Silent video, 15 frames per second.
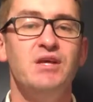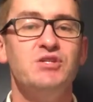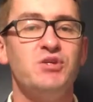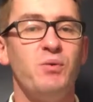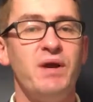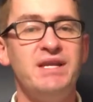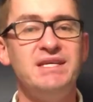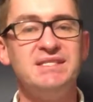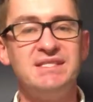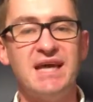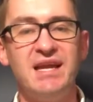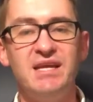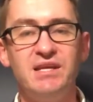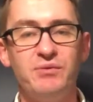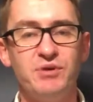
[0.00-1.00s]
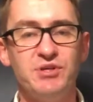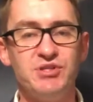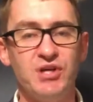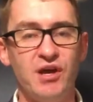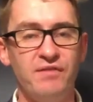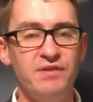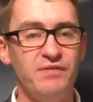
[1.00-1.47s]
So when you're setting your
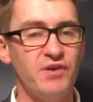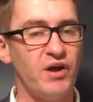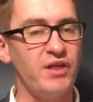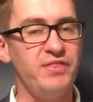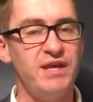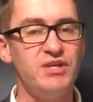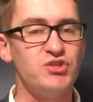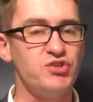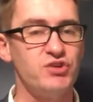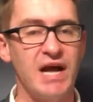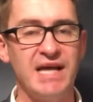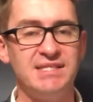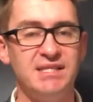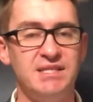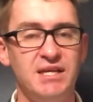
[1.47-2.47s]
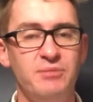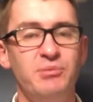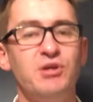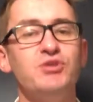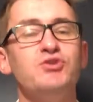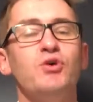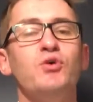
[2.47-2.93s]
reserve, you've got to think strategy,
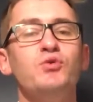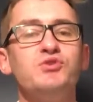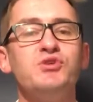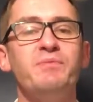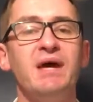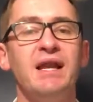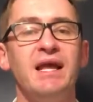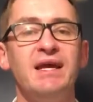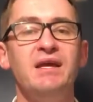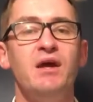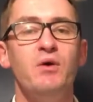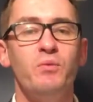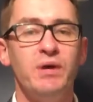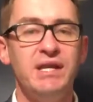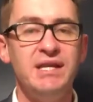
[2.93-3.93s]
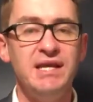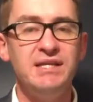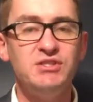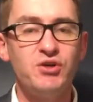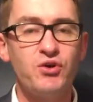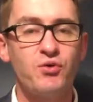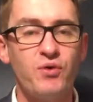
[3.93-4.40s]
because ultimately we need
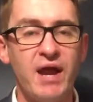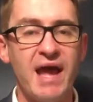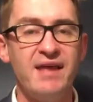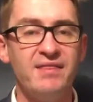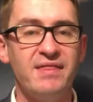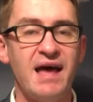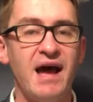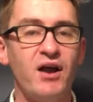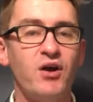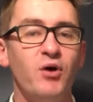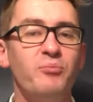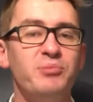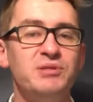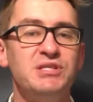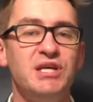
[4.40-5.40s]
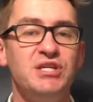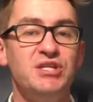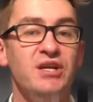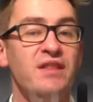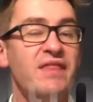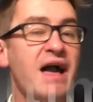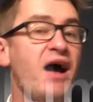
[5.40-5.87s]
to create that
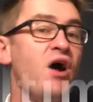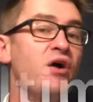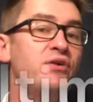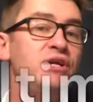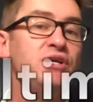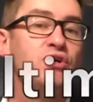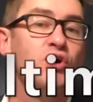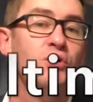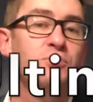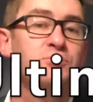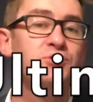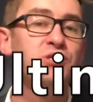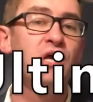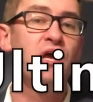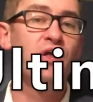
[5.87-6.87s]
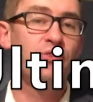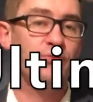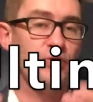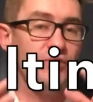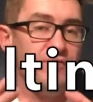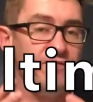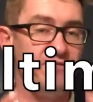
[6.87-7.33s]
competition, and that only comes
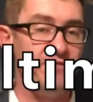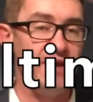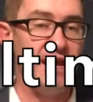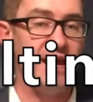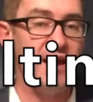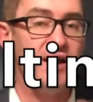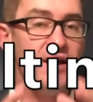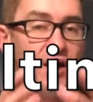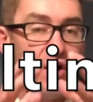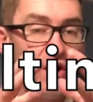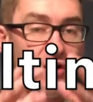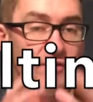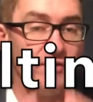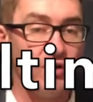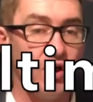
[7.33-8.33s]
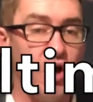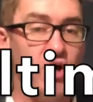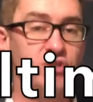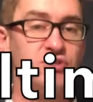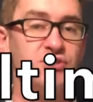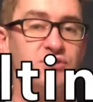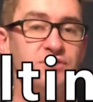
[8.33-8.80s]
through fear of
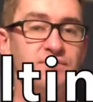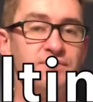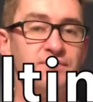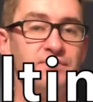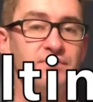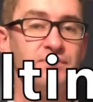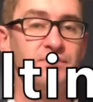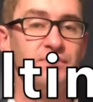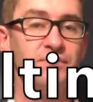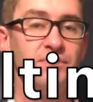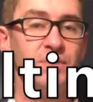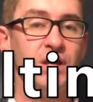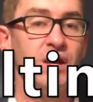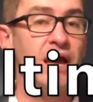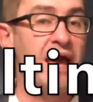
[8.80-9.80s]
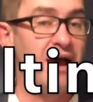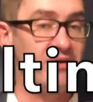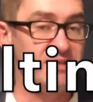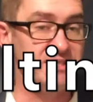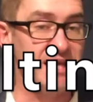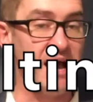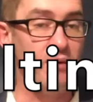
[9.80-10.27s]
loss. How
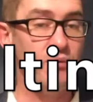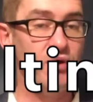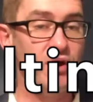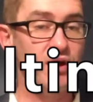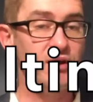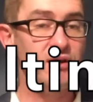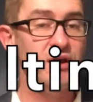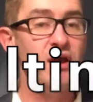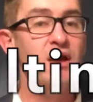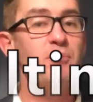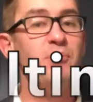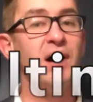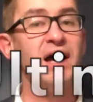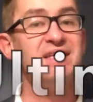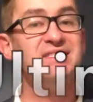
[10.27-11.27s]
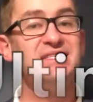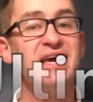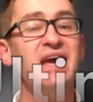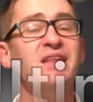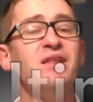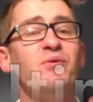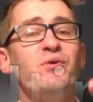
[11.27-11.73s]
does that work? By
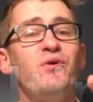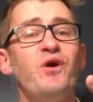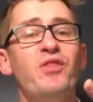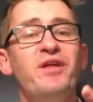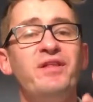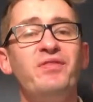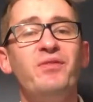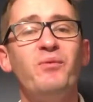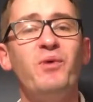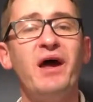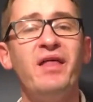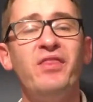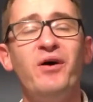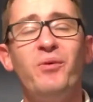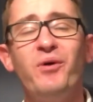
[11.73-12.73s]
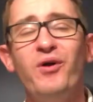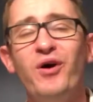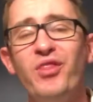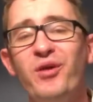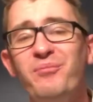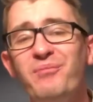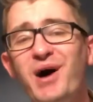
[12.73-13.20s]
saying that we're on
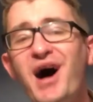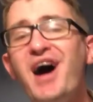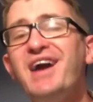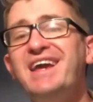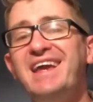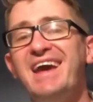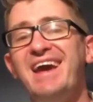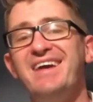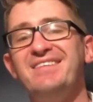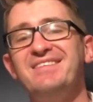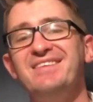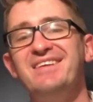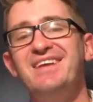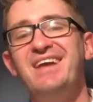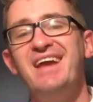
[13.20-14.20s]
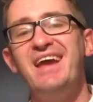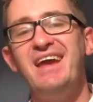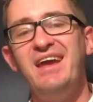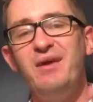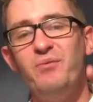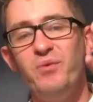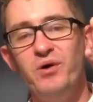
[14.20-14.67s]
the market,
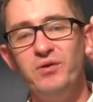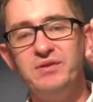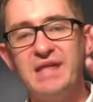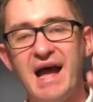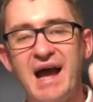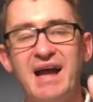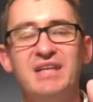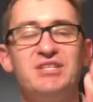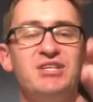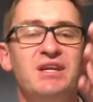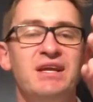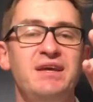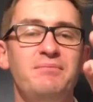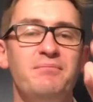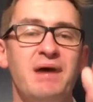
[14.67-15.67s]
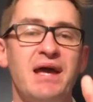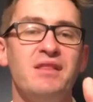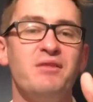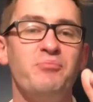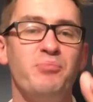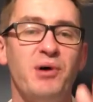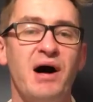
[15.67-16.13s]
it will actually make
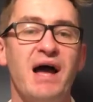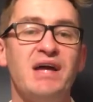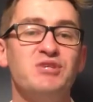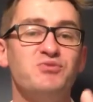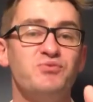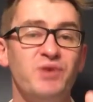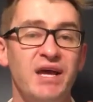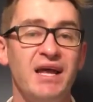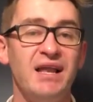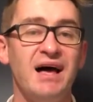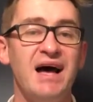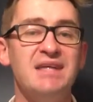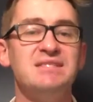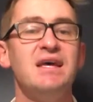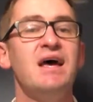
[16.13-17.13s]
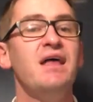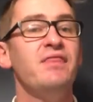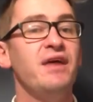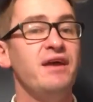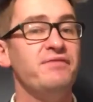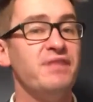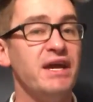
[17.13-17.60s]
the buyers realize
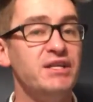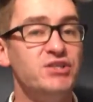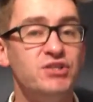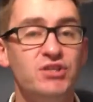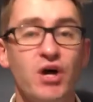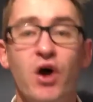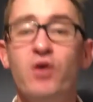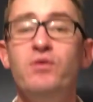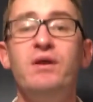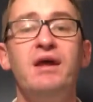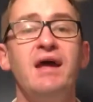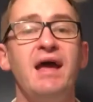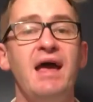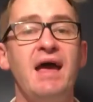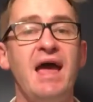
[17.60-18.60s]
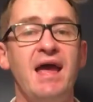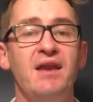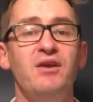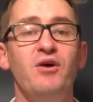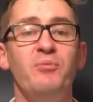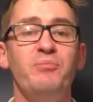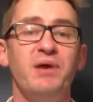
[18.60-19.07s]
that if they don't
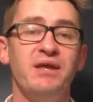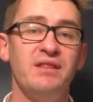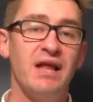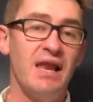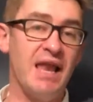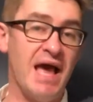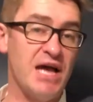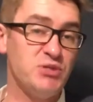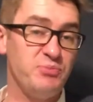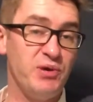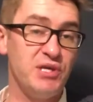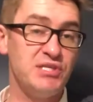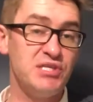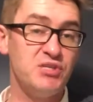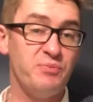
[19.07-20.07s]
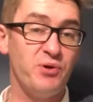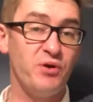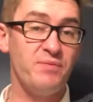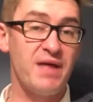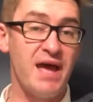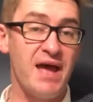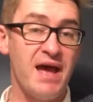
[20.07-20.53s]
end up being the last person to put
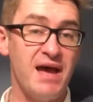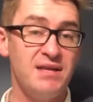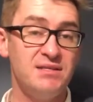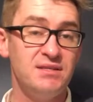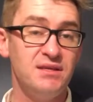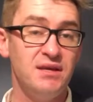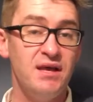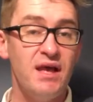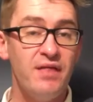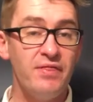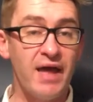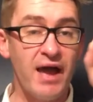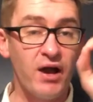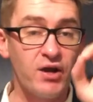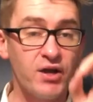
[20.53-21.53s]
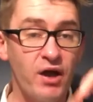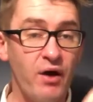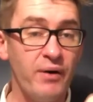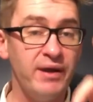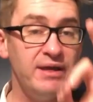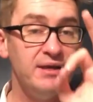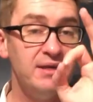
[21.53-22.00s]
up their hand, they are
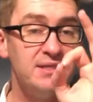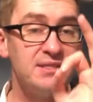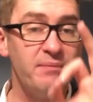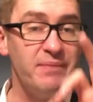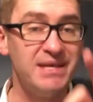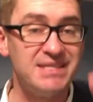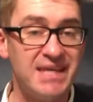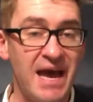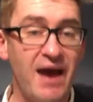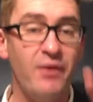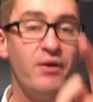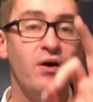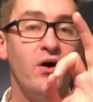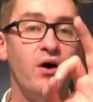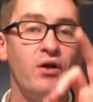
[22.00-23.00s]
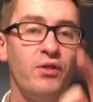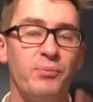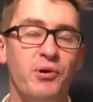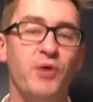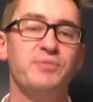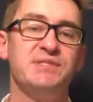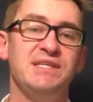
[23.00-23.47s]
going to miss out on the
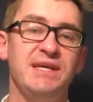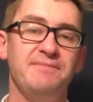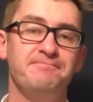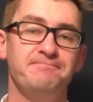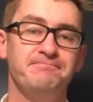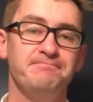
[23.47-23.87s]
property.